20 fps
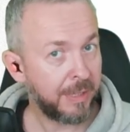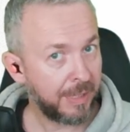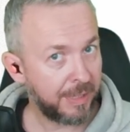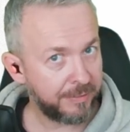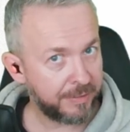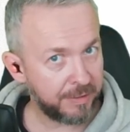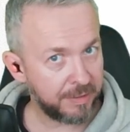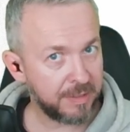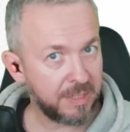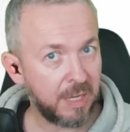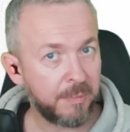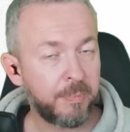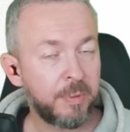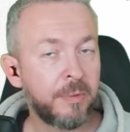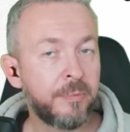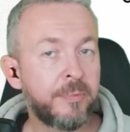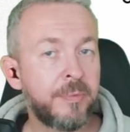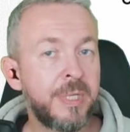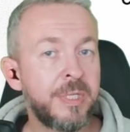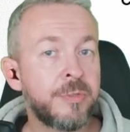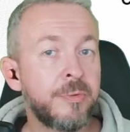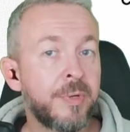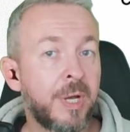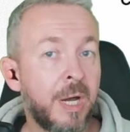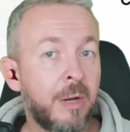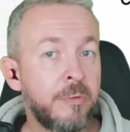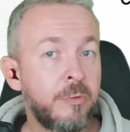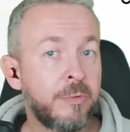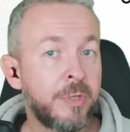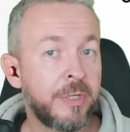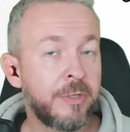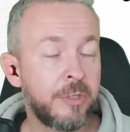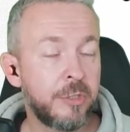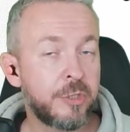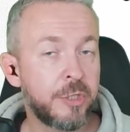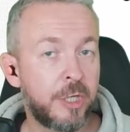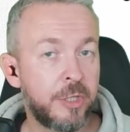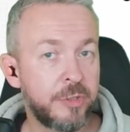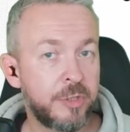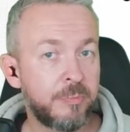And there are a couple of ways on how you can
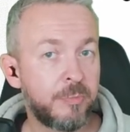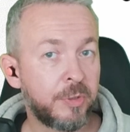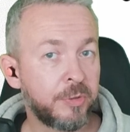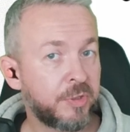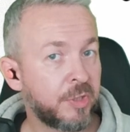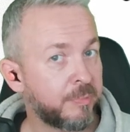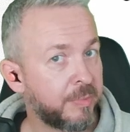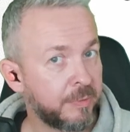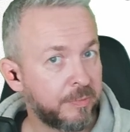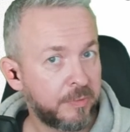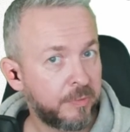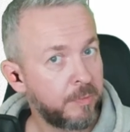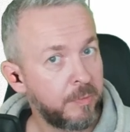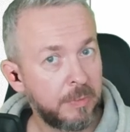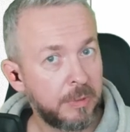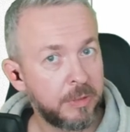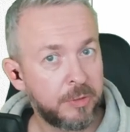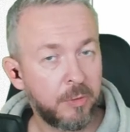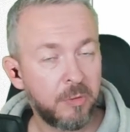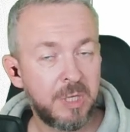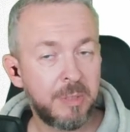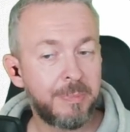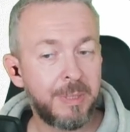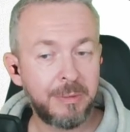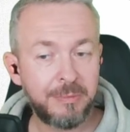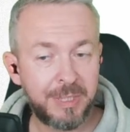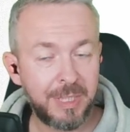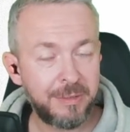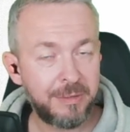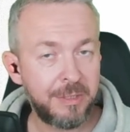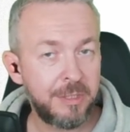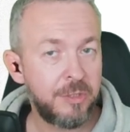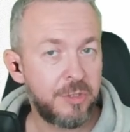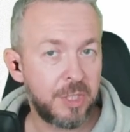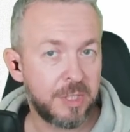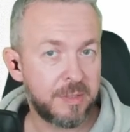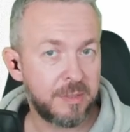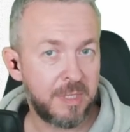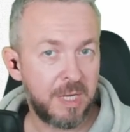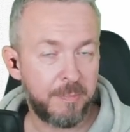recharge the motor, but we will talk about that in
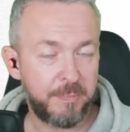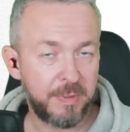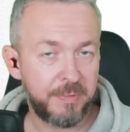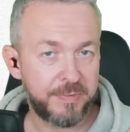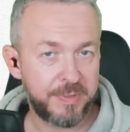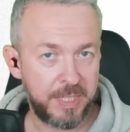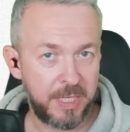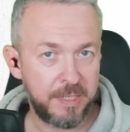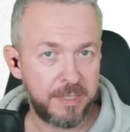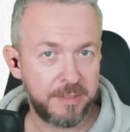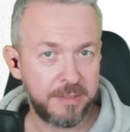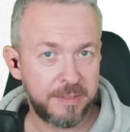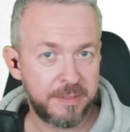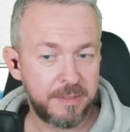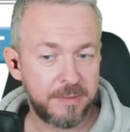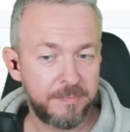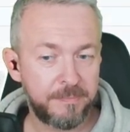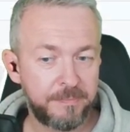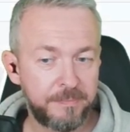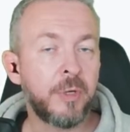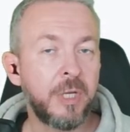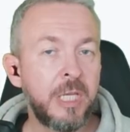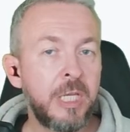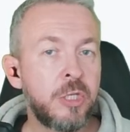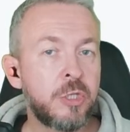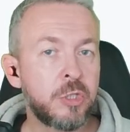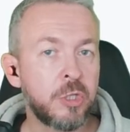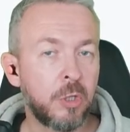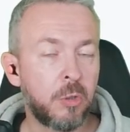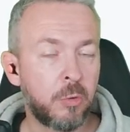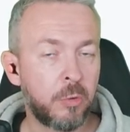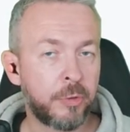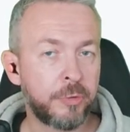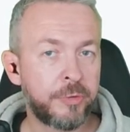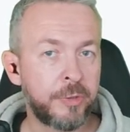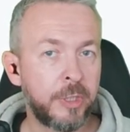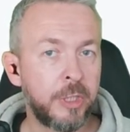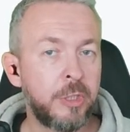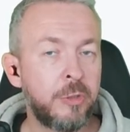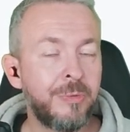just a couple of seconds. For each
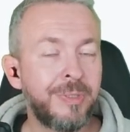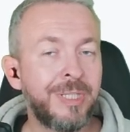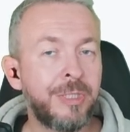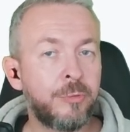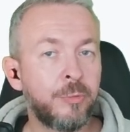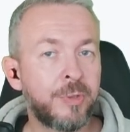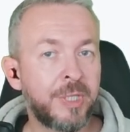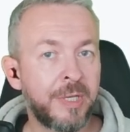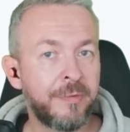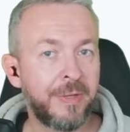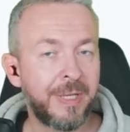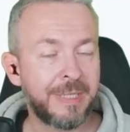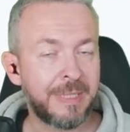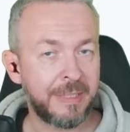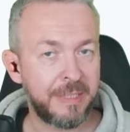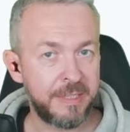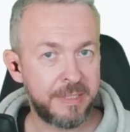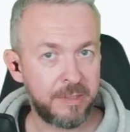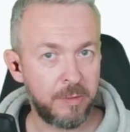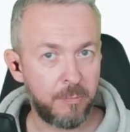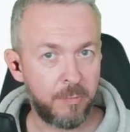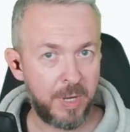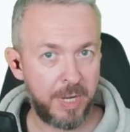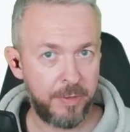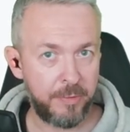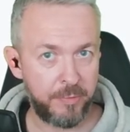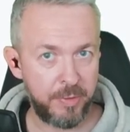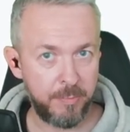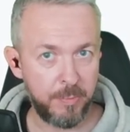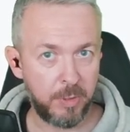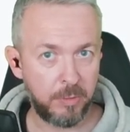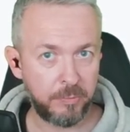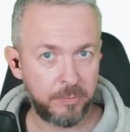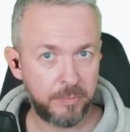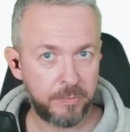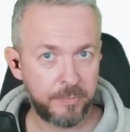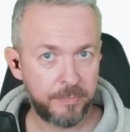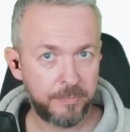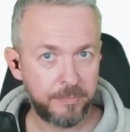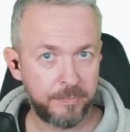order, you need to have at least one
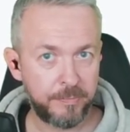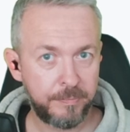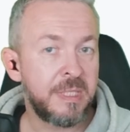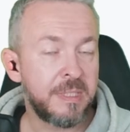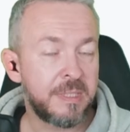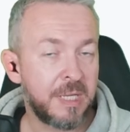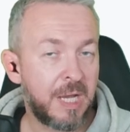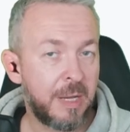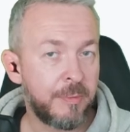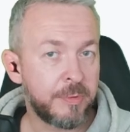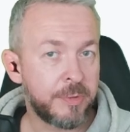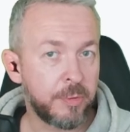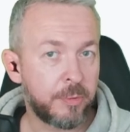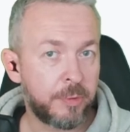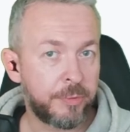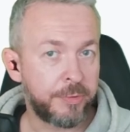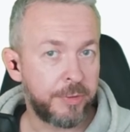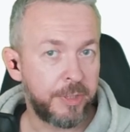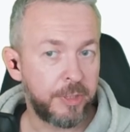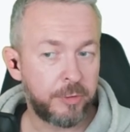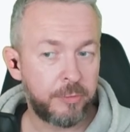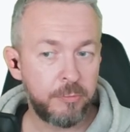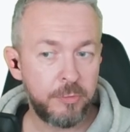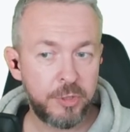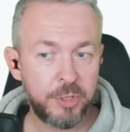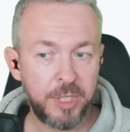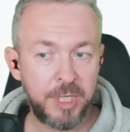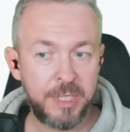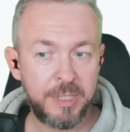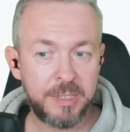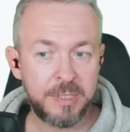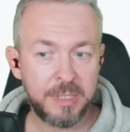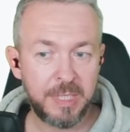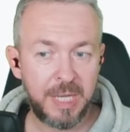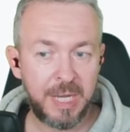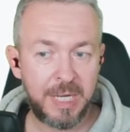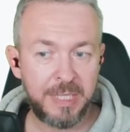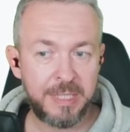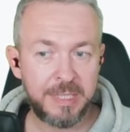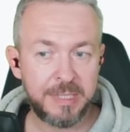remote. Since I was ordering two shades,
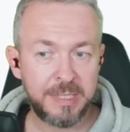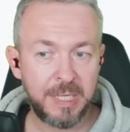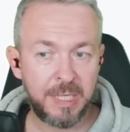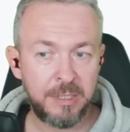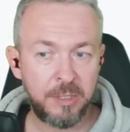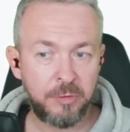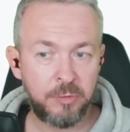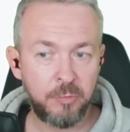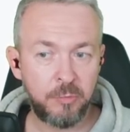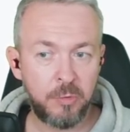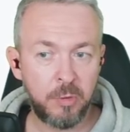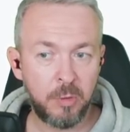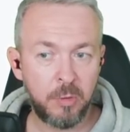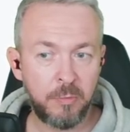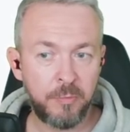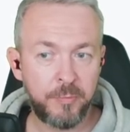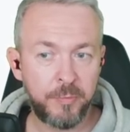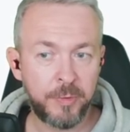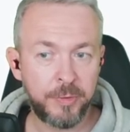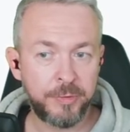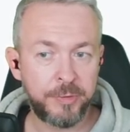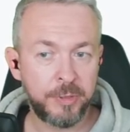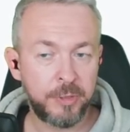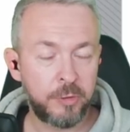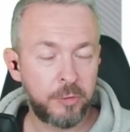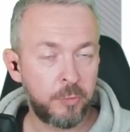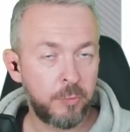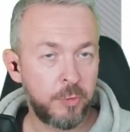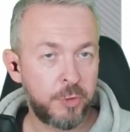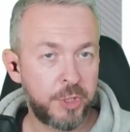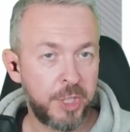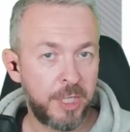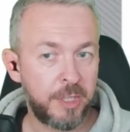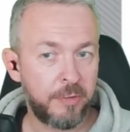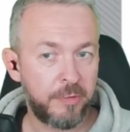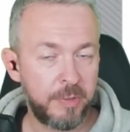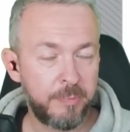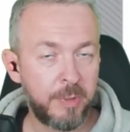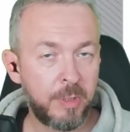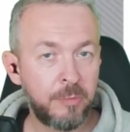I decided to go for the
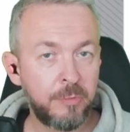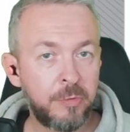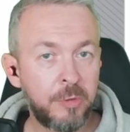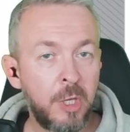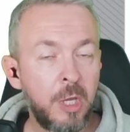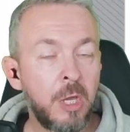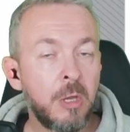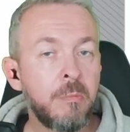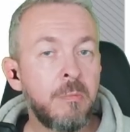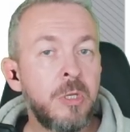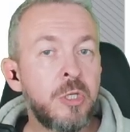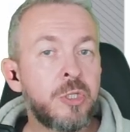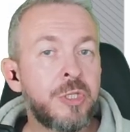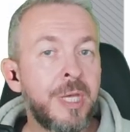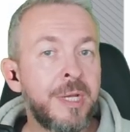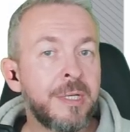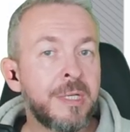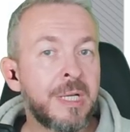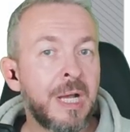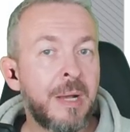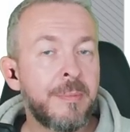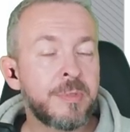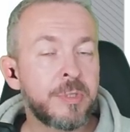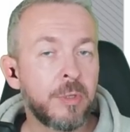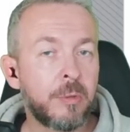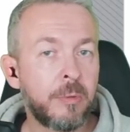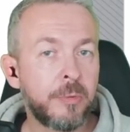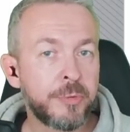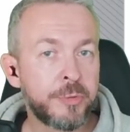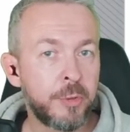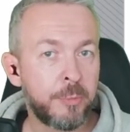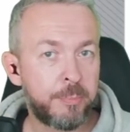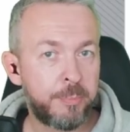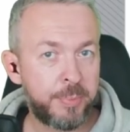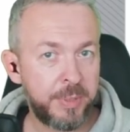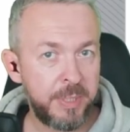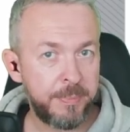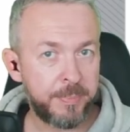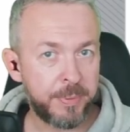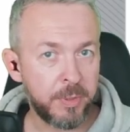two-channel remote, which then comes also
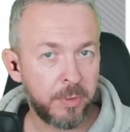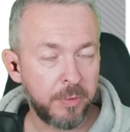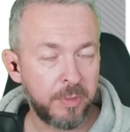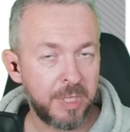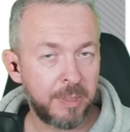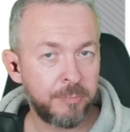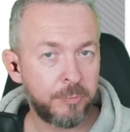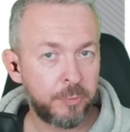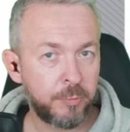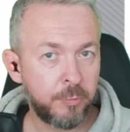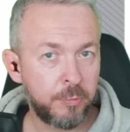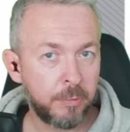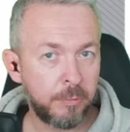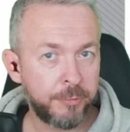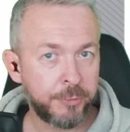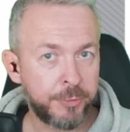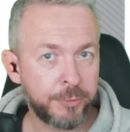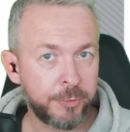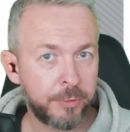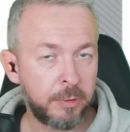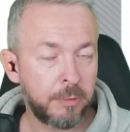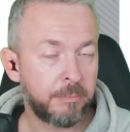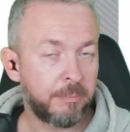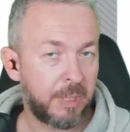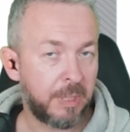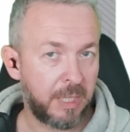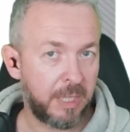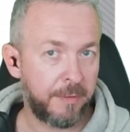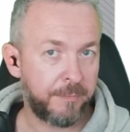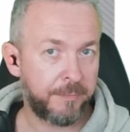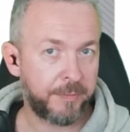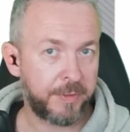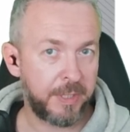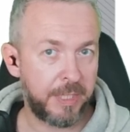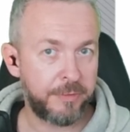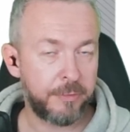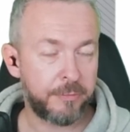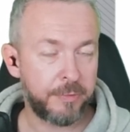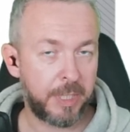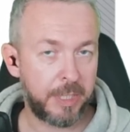pre-programmed to control left
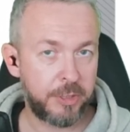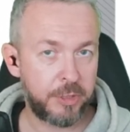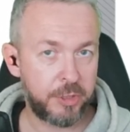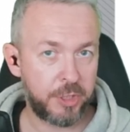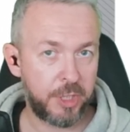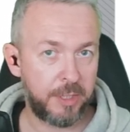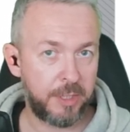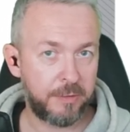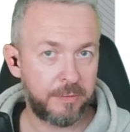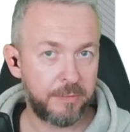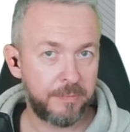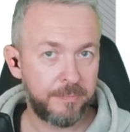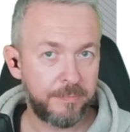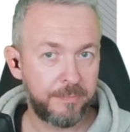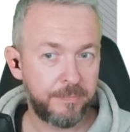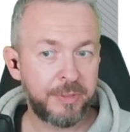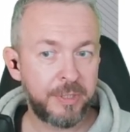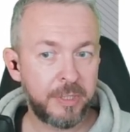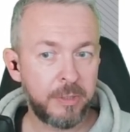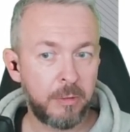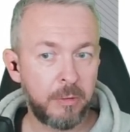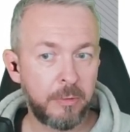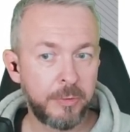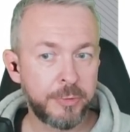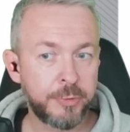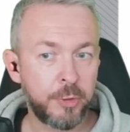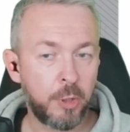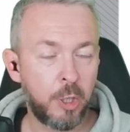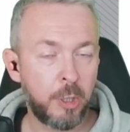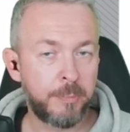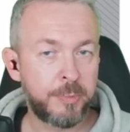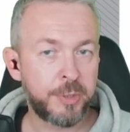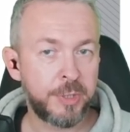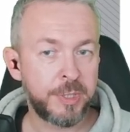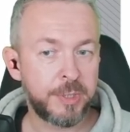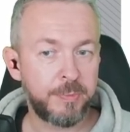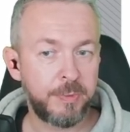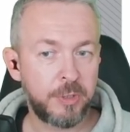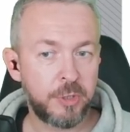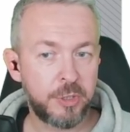and the right shade. But there are also
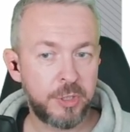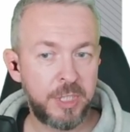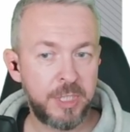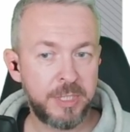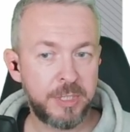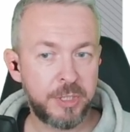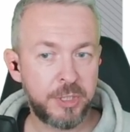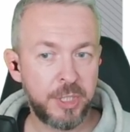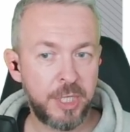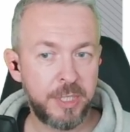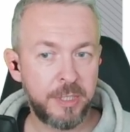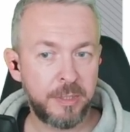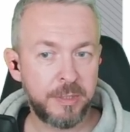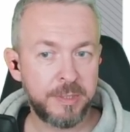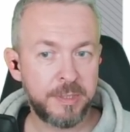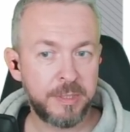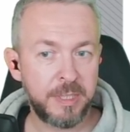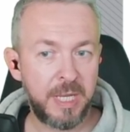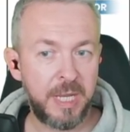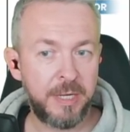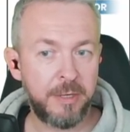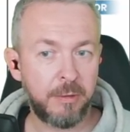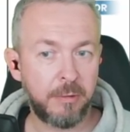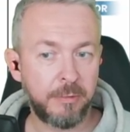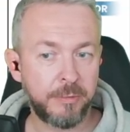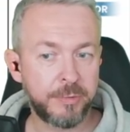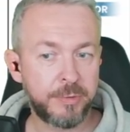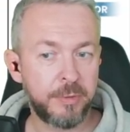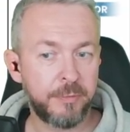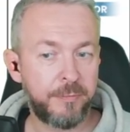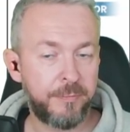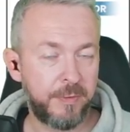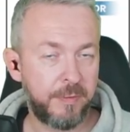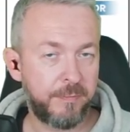options with 6 channels and also